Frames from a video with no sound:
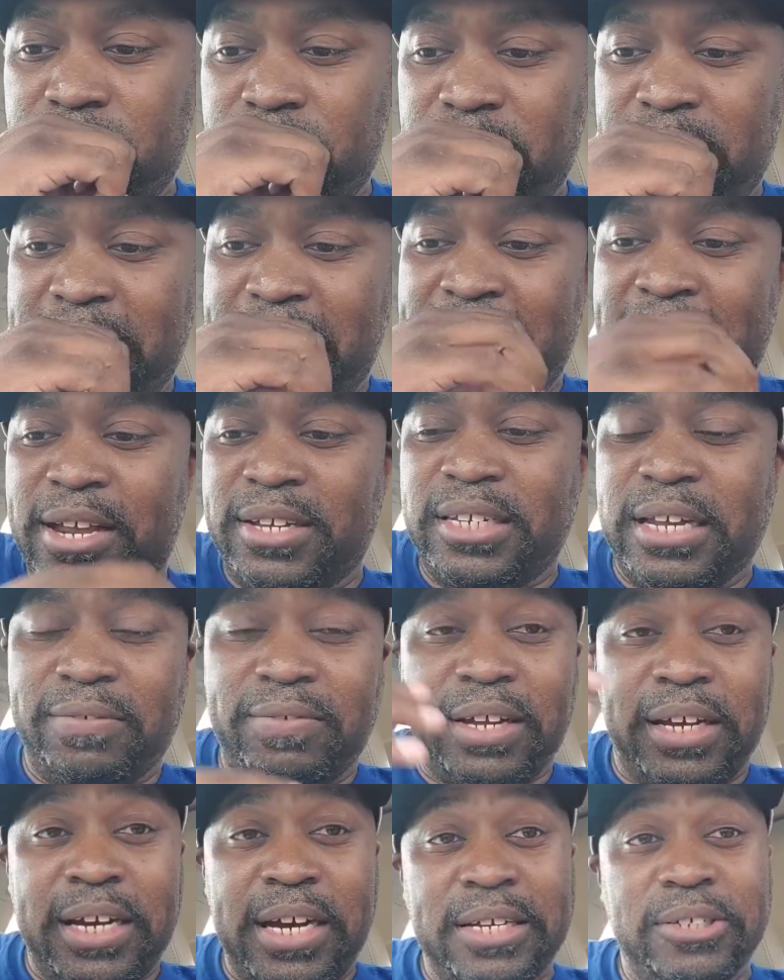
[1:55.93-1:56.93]
he doesn't have
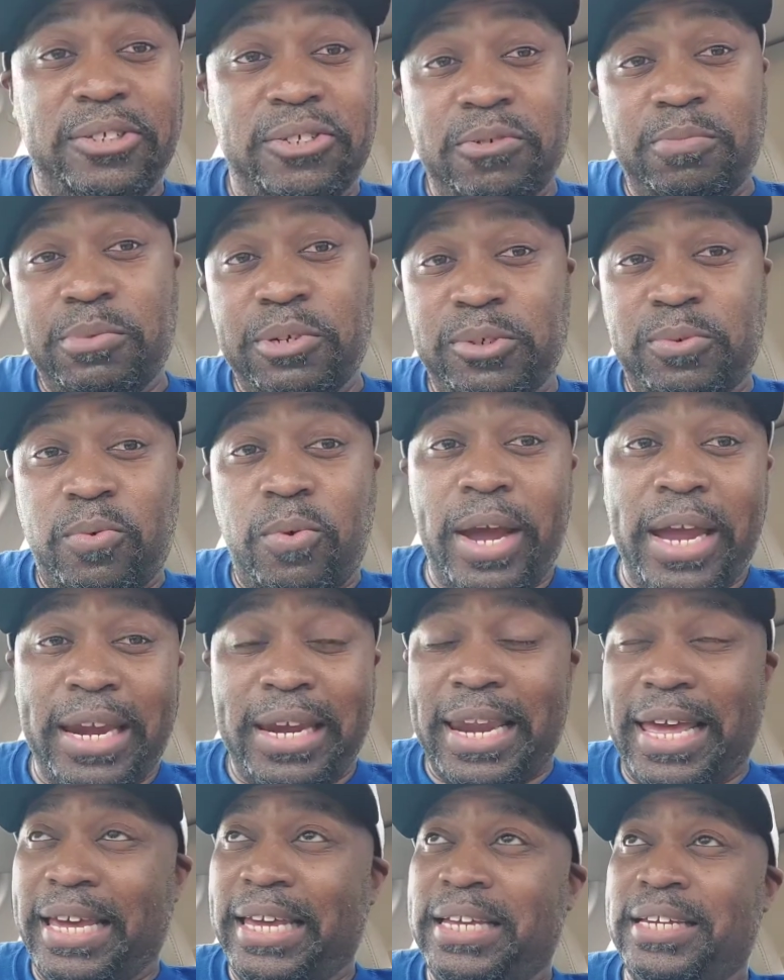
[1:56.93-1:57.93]
to cut so much weight
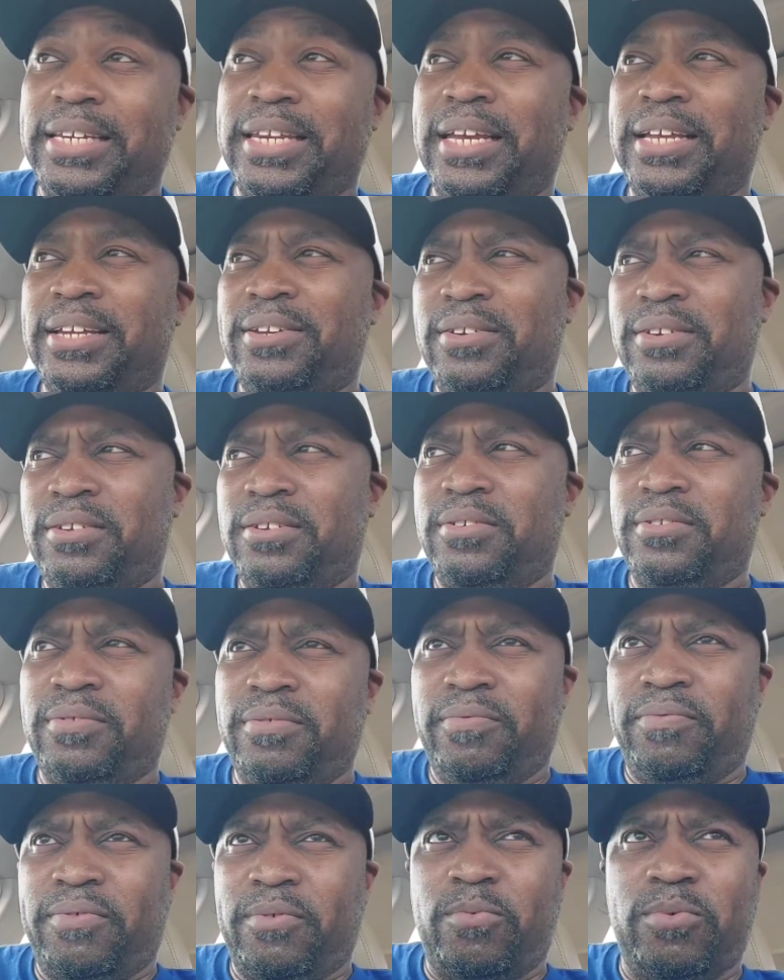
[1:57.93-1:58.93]
like he did
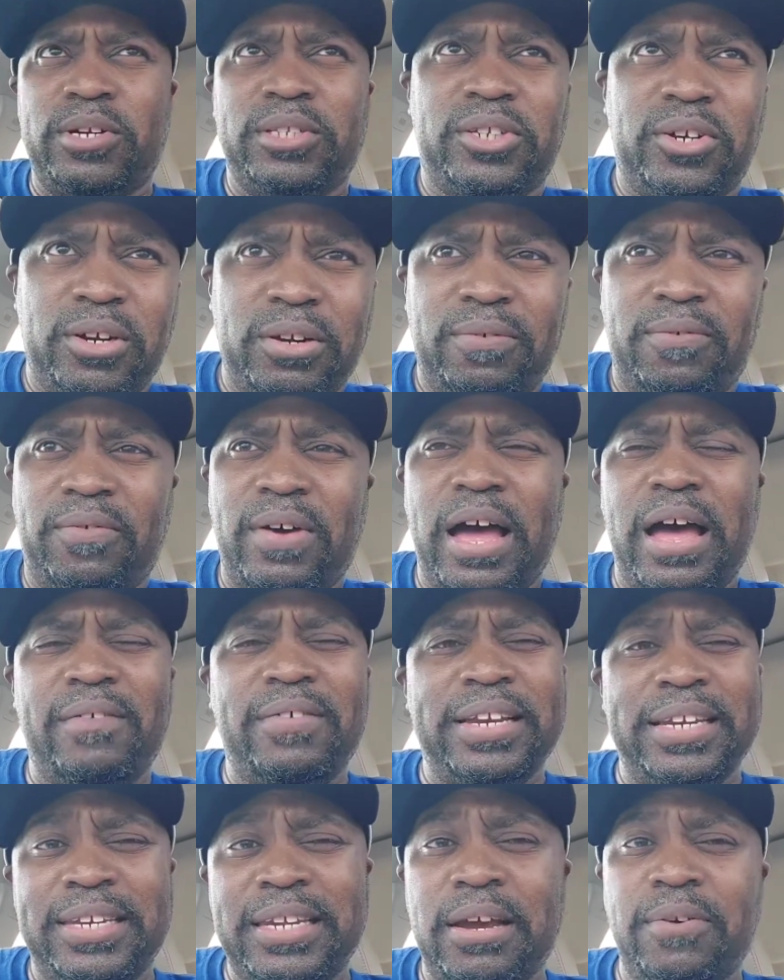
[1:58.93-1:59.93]
for 135
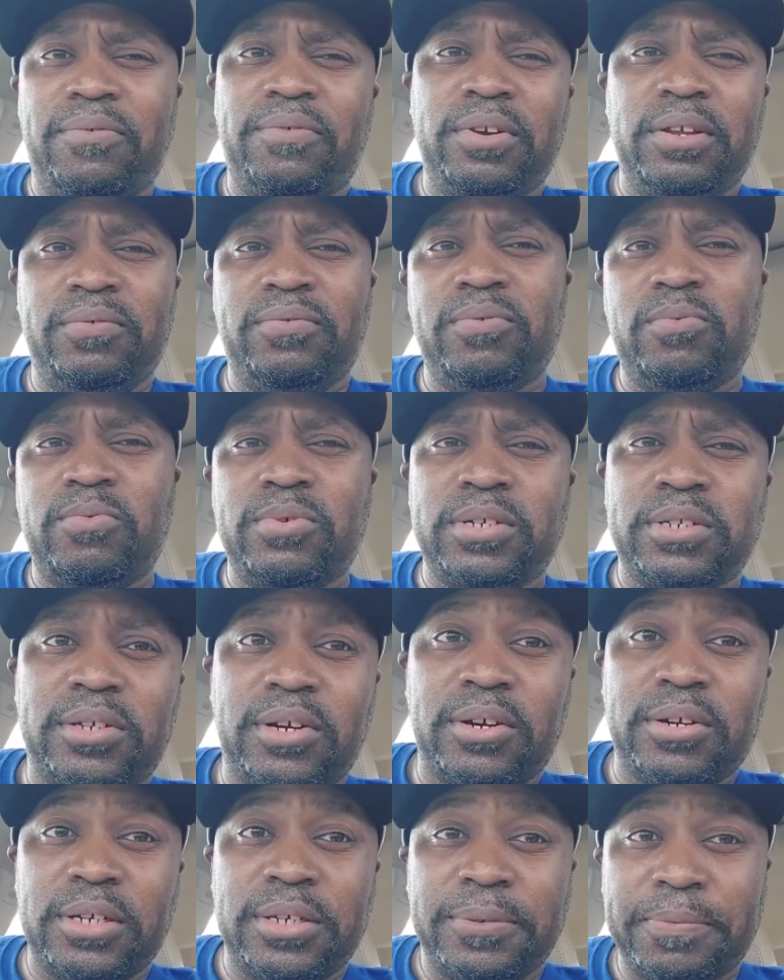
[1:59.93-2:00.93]
and definitely for
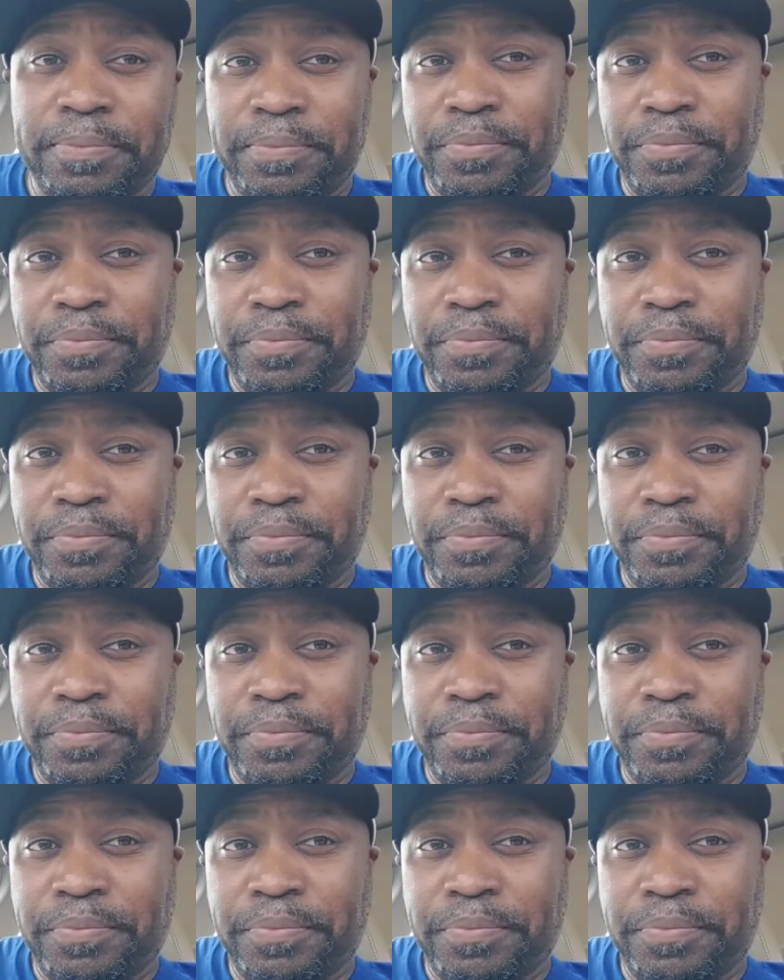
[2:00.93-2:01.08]
130.